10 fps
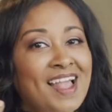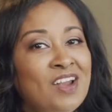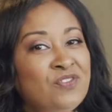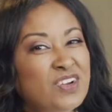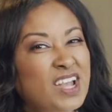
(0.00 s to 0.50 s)

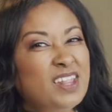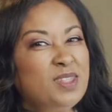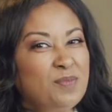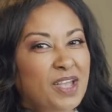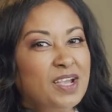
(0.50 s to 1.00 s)
And forget
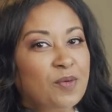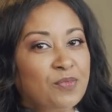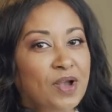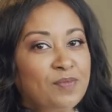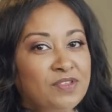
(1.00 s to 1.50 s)
the makeup
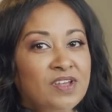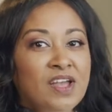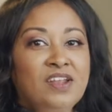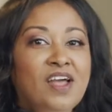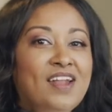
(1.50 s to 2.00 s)
wipes.
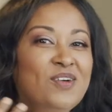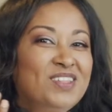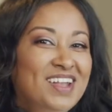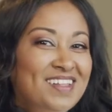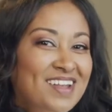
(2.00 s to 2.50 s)
Not
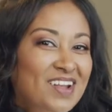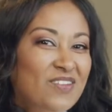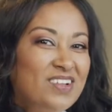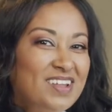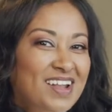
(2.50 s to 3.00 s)
only are they
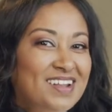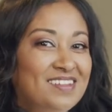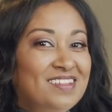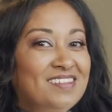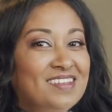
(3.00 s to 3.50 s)
irritating
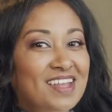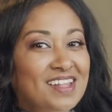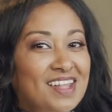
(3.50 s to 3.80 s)
to the skin,